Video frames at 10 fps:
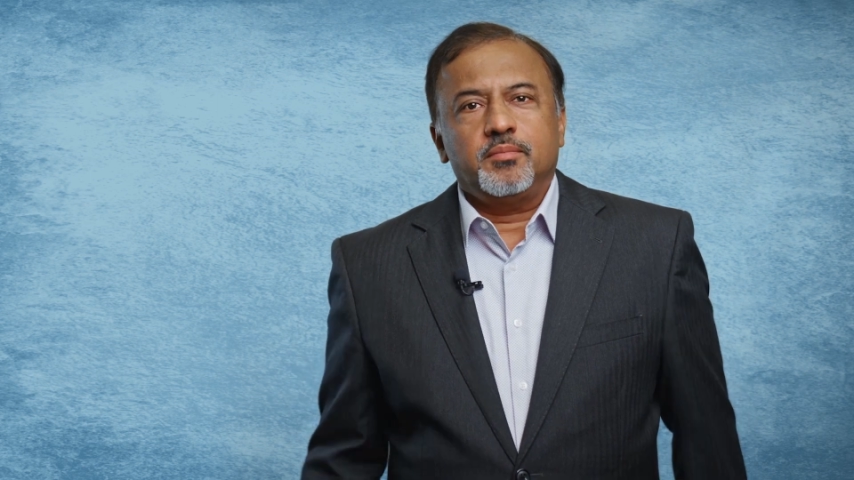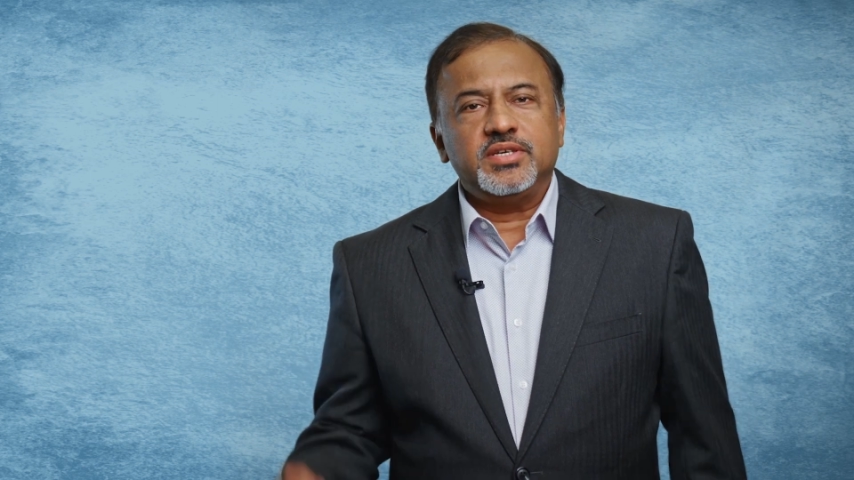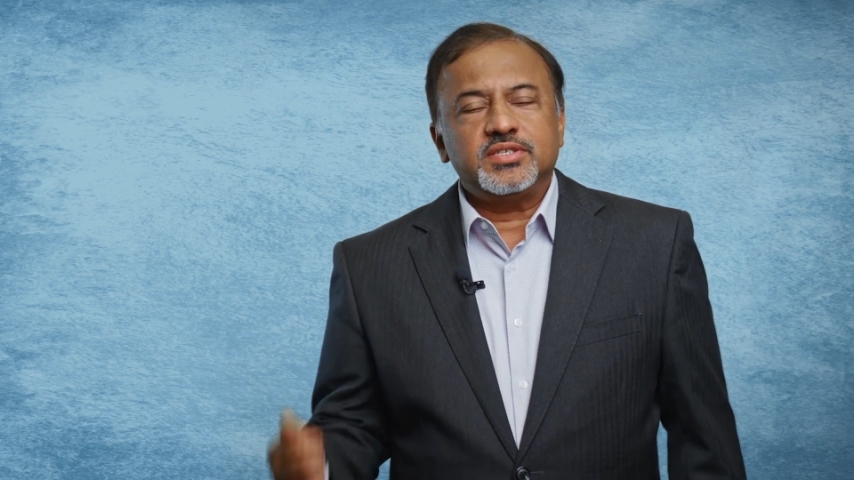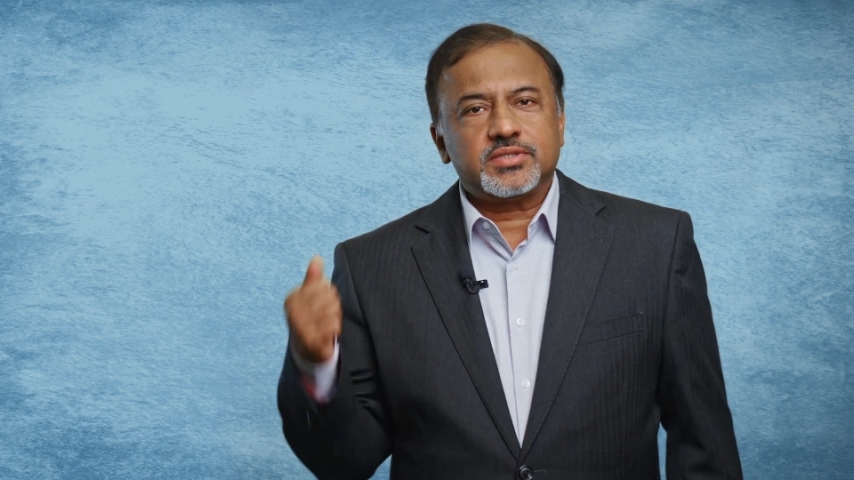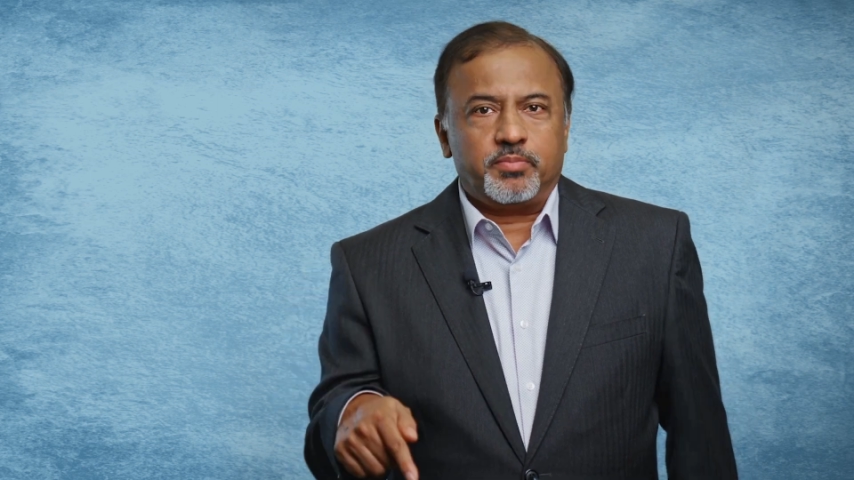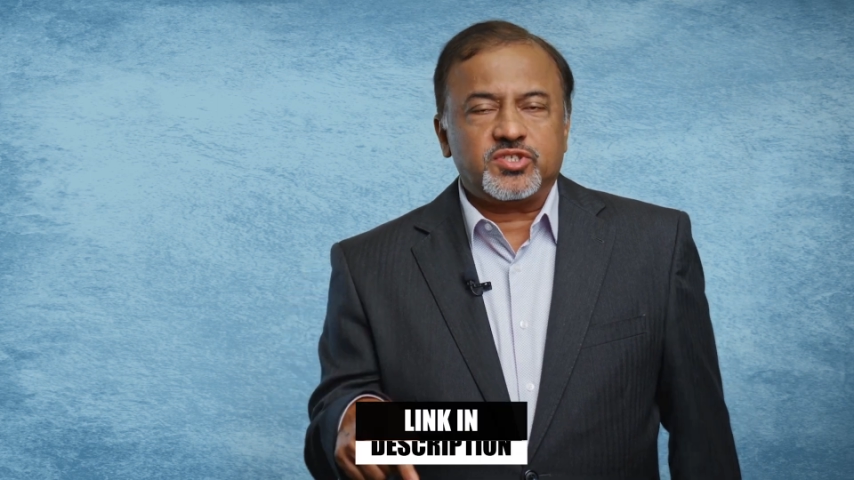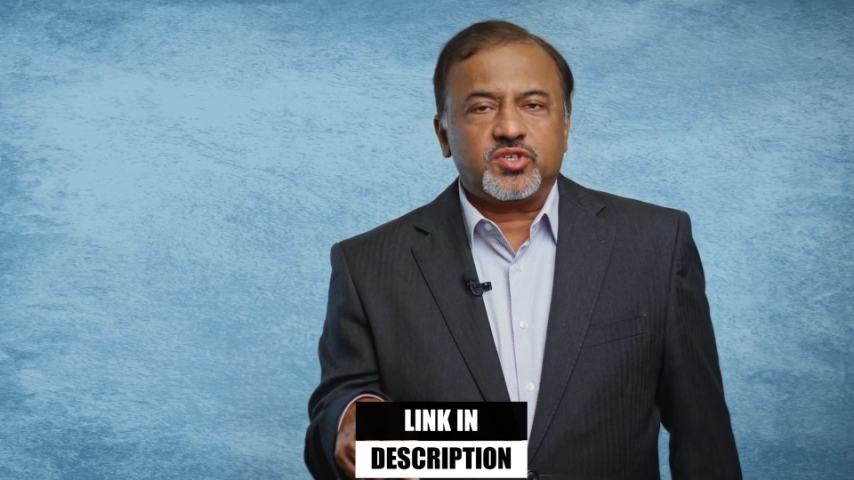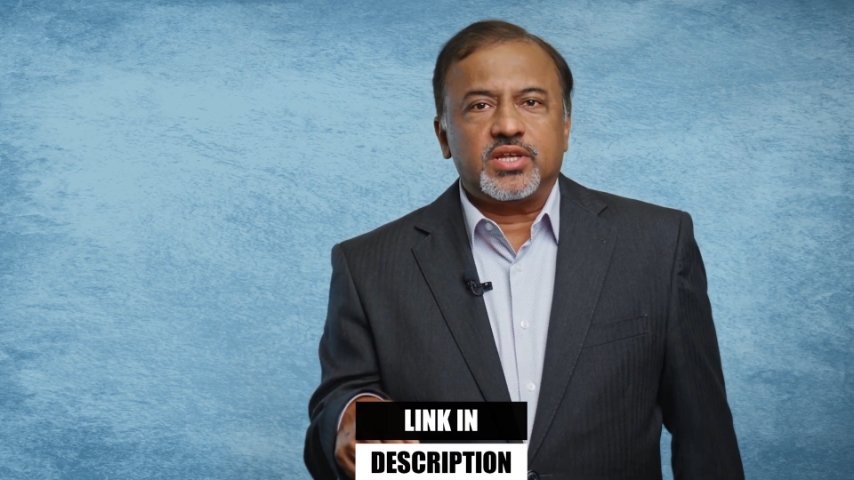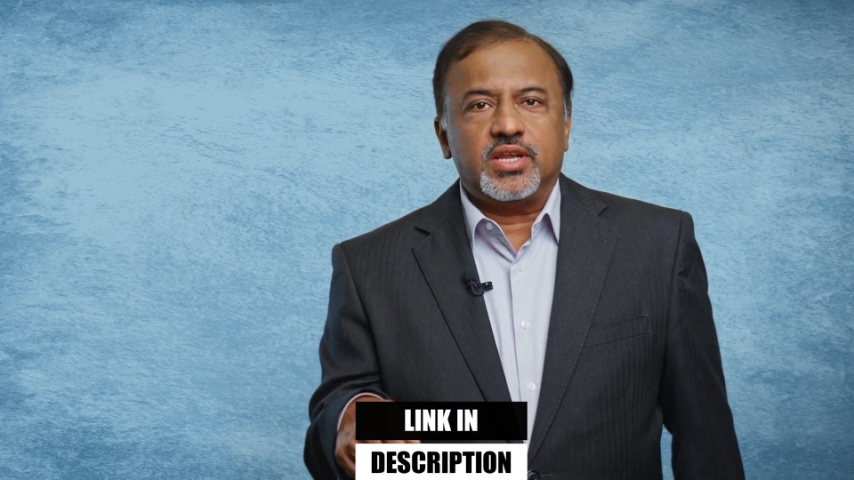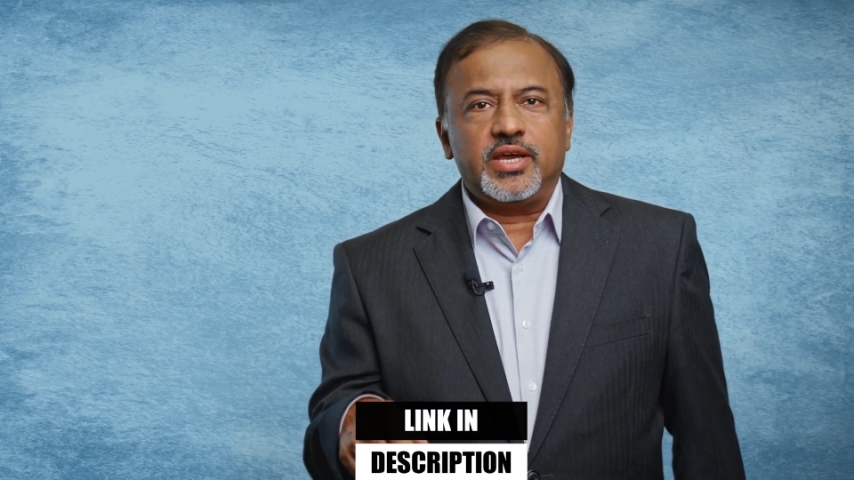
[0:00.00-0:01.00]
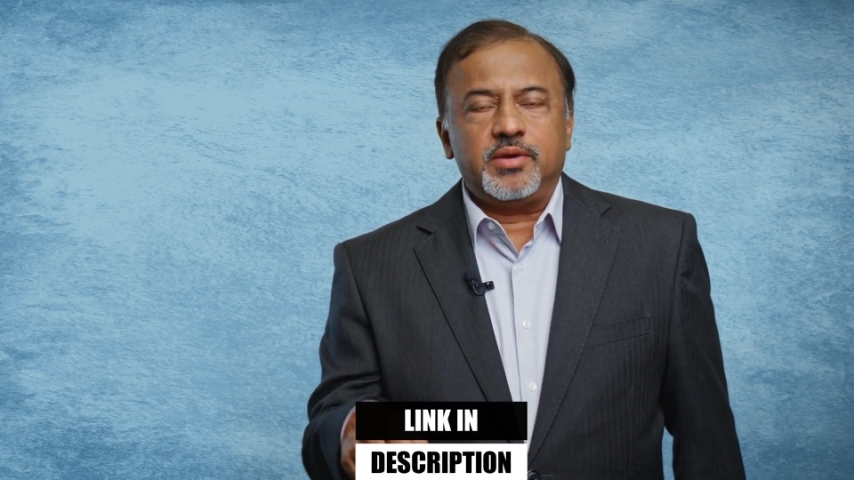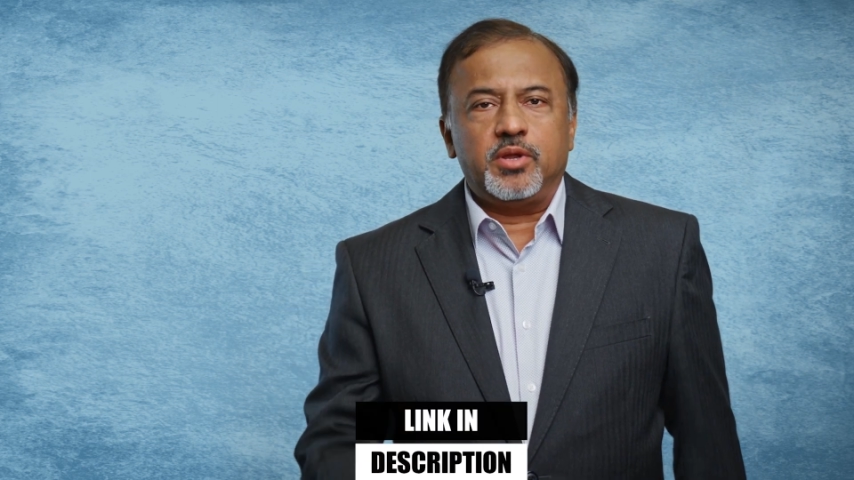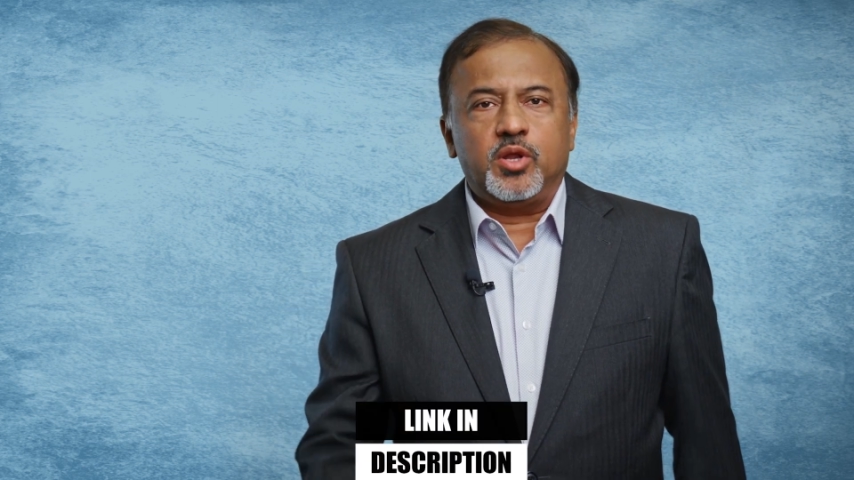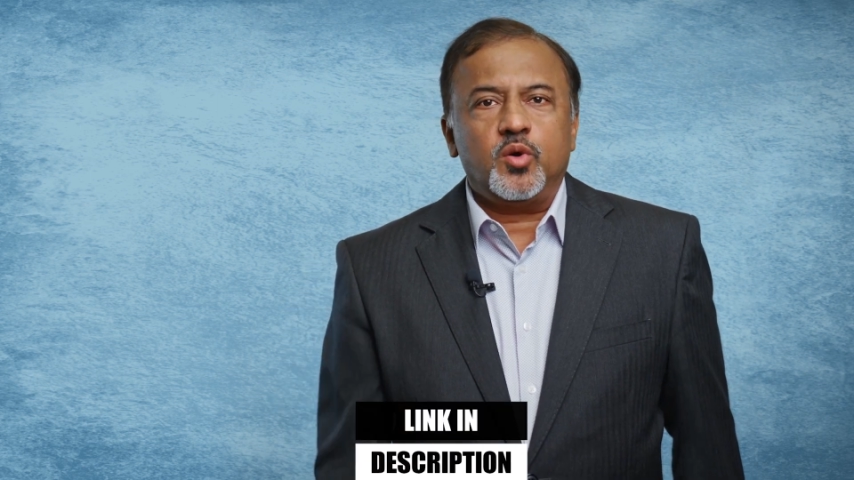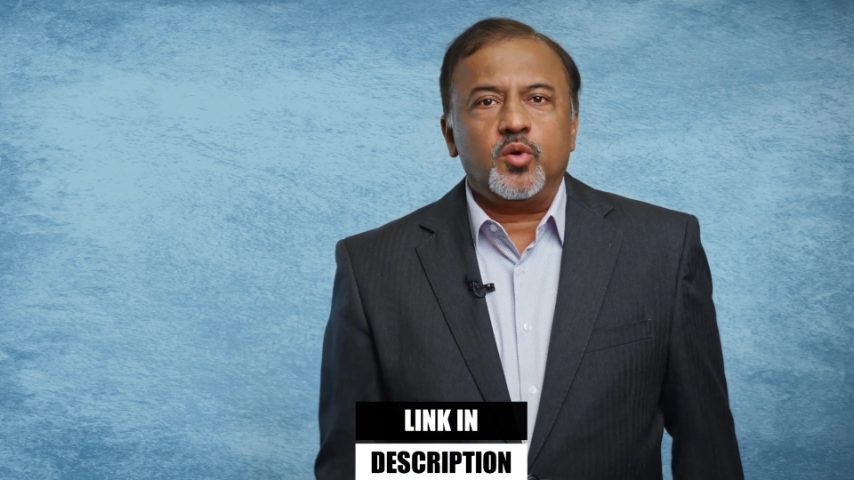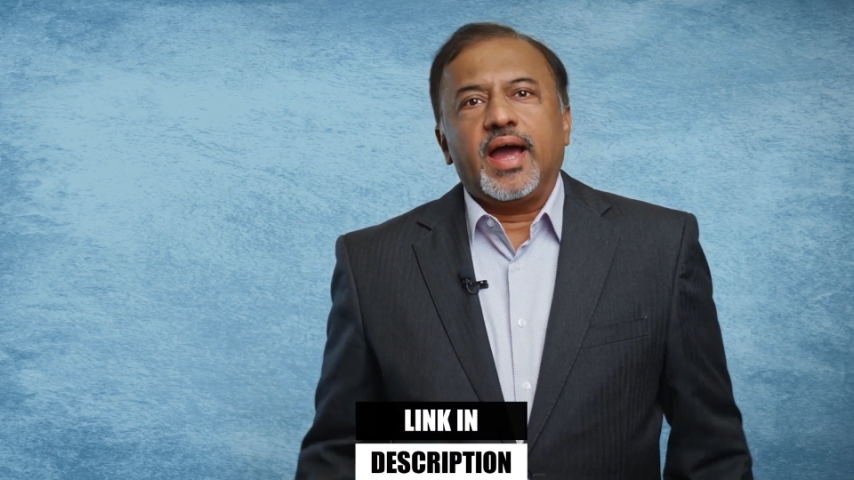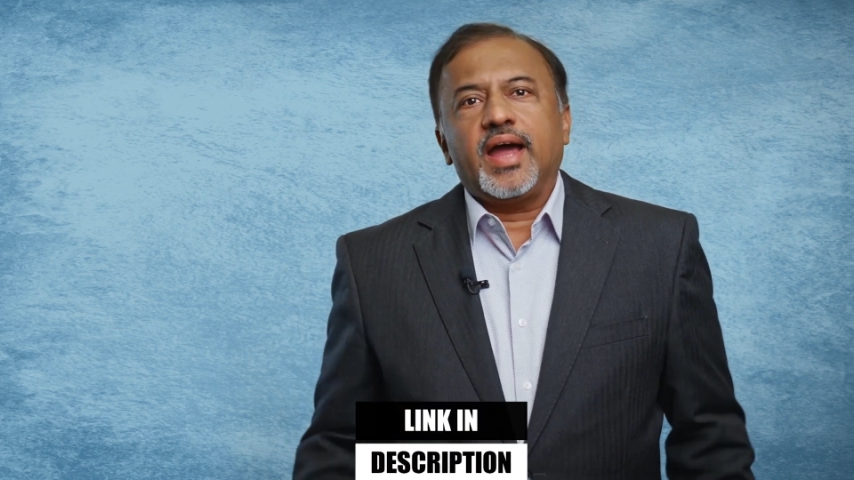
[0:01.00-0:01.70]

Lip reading: please press on the link below